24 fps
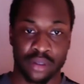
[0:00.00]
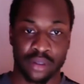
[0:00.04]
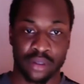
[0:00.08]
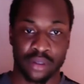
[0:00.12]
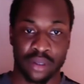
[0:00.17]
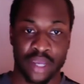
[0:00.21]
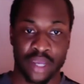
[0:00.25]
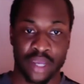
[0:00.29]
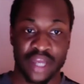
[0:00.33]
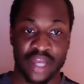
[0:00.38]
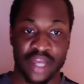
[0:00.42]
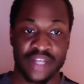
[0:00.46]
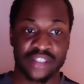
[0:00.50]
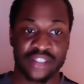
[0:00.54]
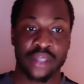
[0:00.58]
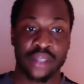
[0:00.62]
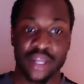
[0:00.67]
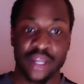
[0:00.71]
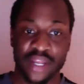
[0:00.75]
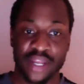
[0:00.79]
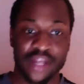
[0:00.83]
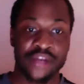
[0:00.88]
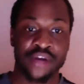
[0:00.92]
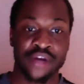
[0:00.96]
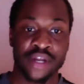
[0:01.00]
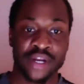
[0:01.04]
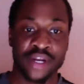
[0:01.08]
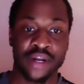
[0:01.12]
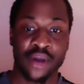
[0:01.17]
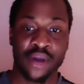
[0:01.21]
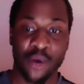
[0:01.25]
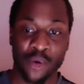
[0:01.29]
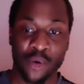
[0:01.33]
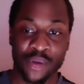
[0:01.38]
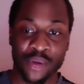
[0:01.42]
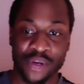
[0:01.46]
and then you're
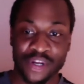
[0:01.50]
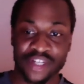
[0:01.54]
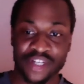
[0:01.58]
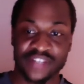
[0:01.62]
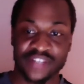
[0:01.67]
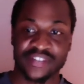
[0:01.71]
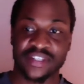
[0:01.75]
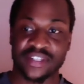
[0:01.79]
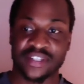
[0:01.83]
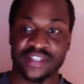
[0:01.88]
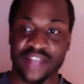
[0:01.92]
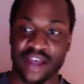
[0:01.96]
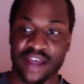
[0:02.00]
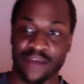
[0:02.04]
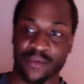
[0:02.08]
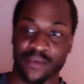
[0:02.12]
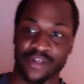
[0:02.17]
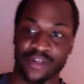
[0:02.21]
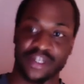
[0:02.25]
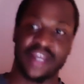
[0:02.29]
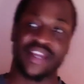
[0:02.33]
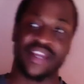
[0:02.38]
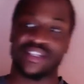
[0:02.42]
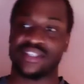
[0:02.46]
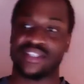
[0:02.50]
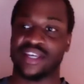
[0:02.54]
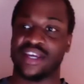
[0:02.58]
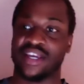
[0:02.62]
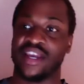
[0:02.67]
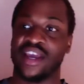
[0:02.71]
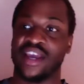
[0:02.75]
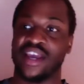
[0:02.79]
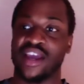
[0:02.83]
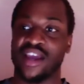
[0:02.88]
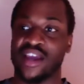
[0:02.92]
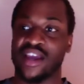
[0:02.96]
gonna sit down one day and
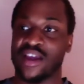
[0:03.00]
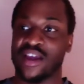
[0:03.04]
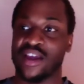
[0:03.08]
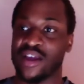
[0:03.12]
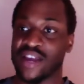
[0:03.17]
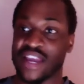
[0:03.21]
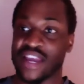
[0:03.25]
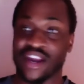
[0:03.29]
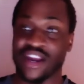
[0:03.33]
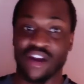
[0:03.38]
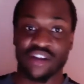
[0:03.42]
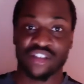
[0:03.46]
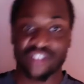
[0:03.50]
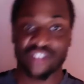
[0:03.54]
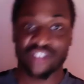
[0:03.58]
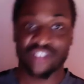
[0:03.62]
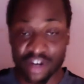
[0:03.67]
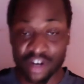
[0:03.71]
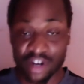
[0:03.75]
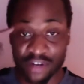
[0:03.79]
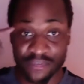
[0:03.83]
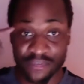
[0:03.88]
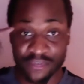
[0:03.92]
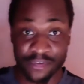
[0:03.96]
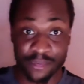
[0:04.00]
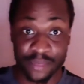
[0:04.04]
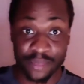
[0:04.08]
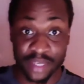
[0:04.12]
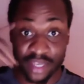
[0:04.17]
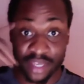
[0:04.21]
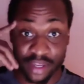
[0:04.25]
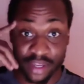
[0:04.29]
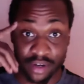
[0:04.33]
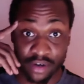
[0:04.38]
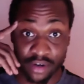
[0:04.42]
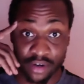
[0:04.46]
say, it all started from
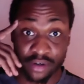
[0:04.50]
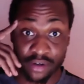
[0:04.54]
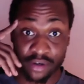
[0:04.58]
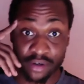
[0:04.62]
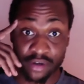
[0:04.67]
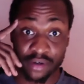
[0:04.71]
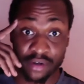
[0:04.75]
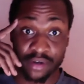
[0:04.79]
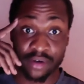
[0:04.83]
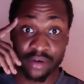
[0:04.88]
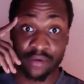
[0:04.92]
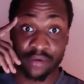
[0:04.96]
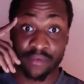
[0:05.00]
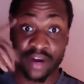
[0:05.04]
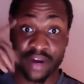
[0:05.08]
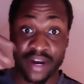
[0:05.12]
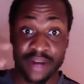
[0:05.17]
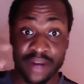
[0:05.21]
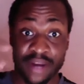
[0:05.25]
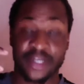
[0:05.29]
here, right?